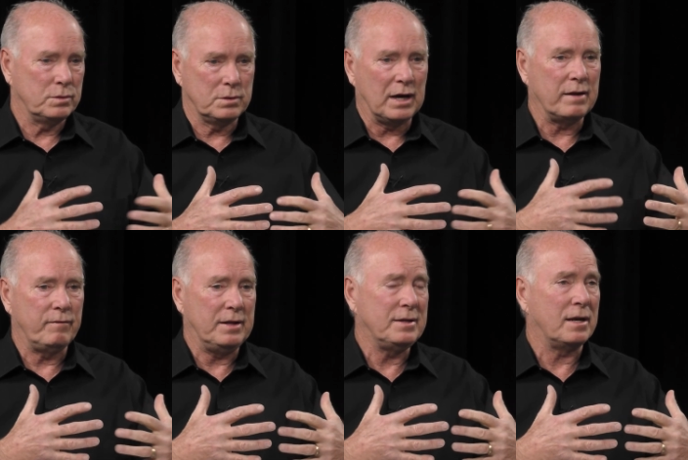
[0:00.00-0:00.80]
kind
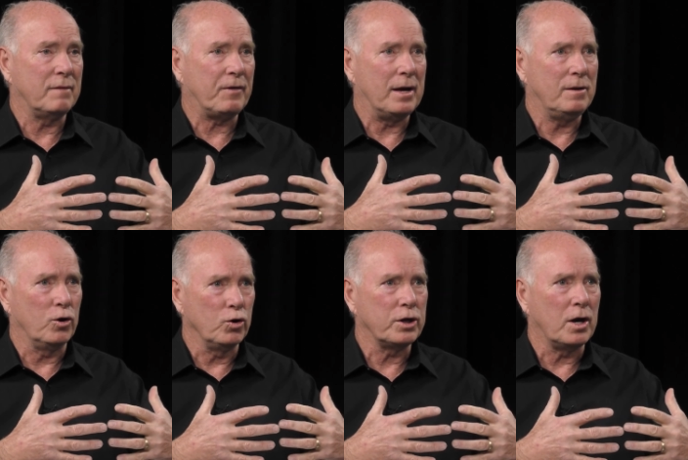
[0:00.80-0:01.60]
of identified
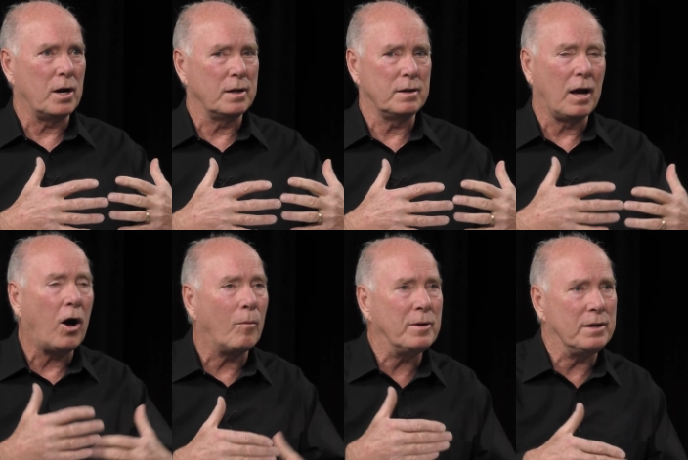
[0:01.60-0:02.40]
early on and
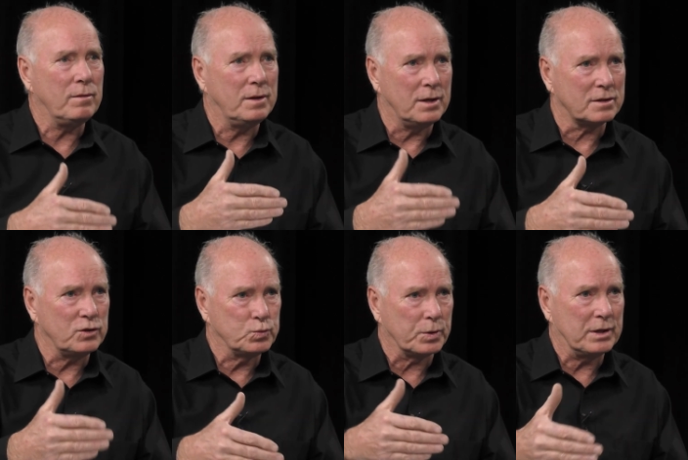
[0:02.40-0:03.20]
how many
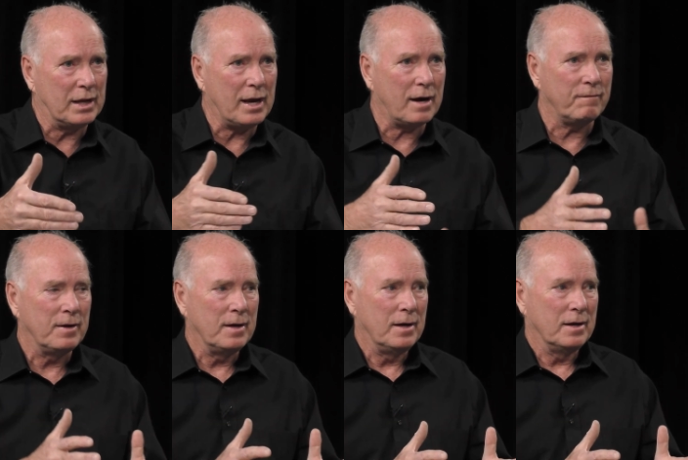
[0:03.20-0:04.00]
inductees we're going to
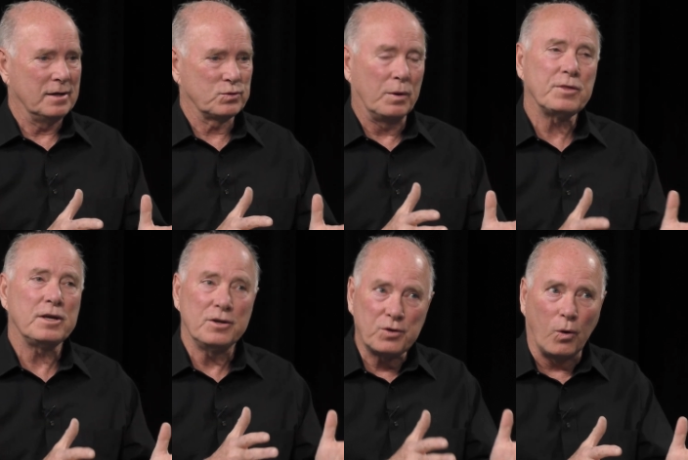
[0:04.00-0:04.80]
have. As one
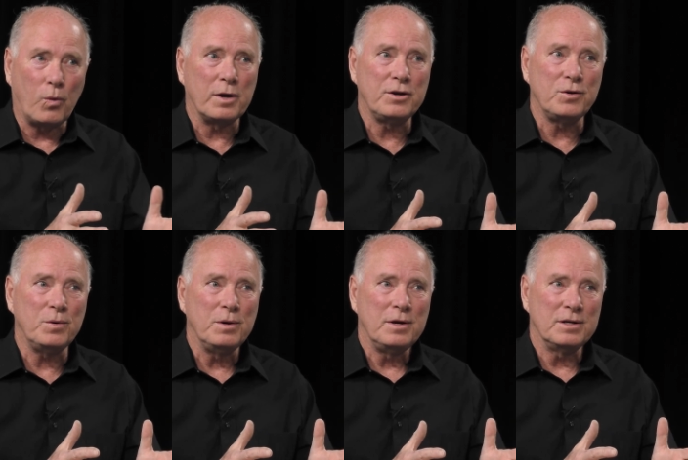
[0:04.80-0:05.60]
thing you don't want to
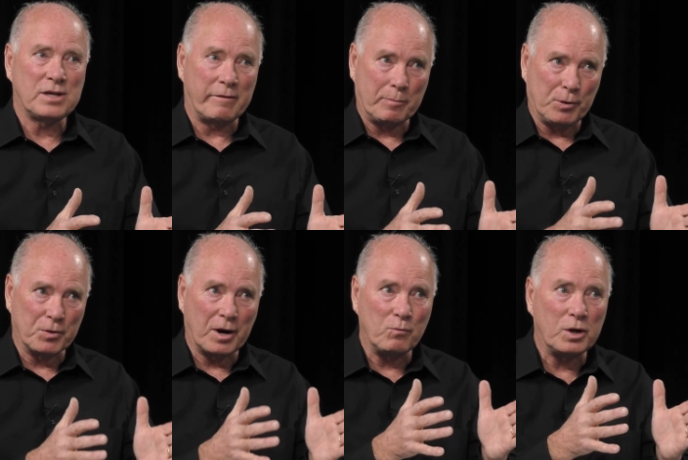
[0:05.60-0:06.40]
do is have a
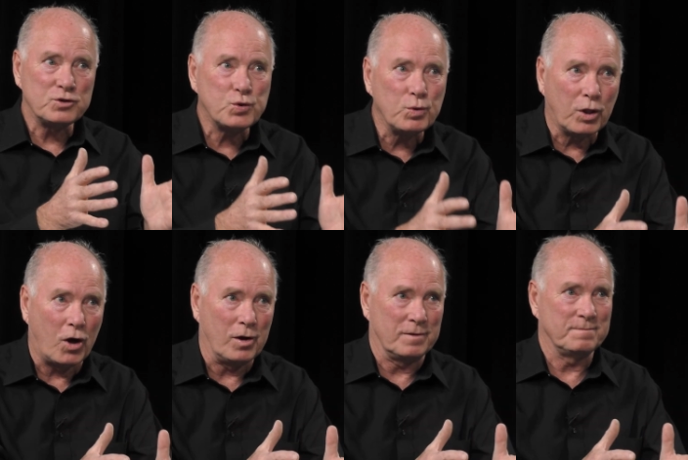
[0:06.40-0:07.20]
program run too
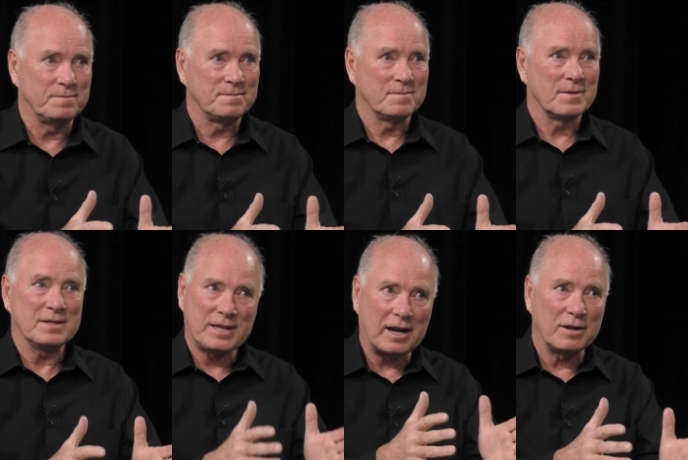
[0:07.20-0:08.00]
long
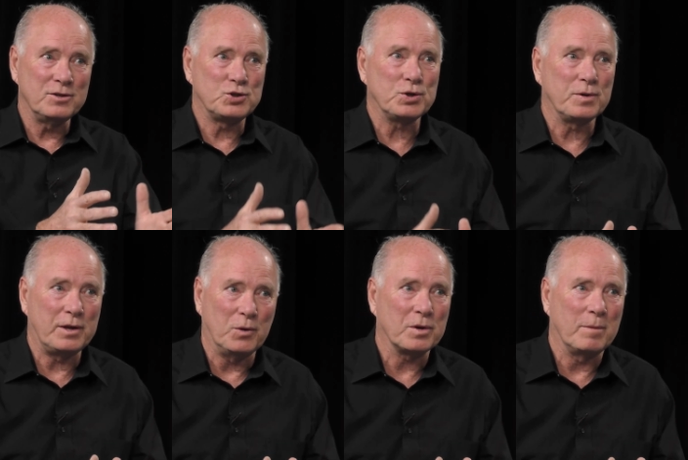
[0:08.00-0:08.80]
because that'll ensure
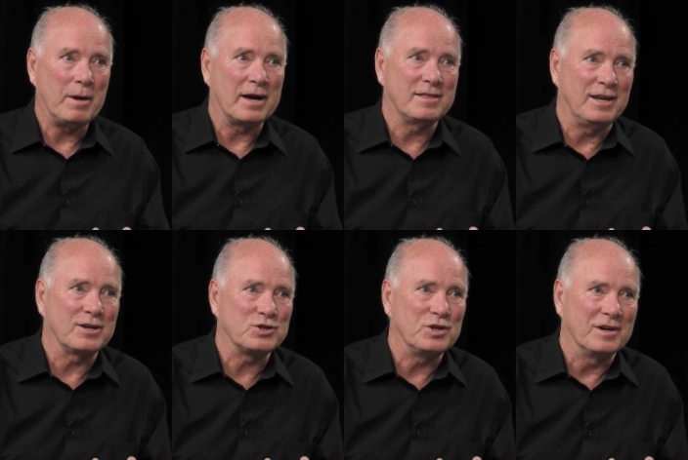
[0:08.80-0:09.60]
they don't come back the
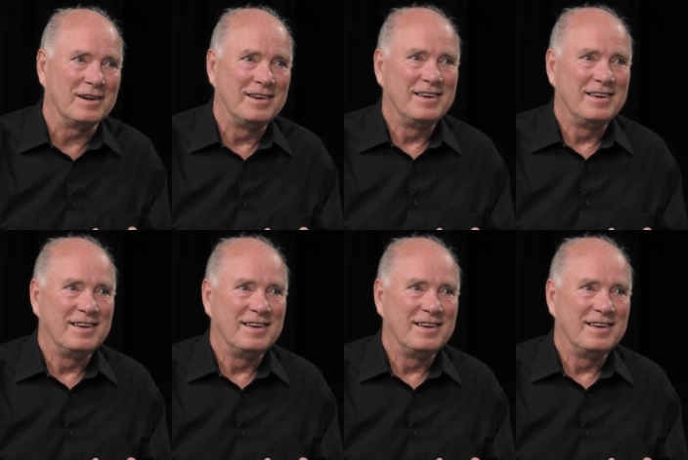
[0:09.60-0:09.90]
next year.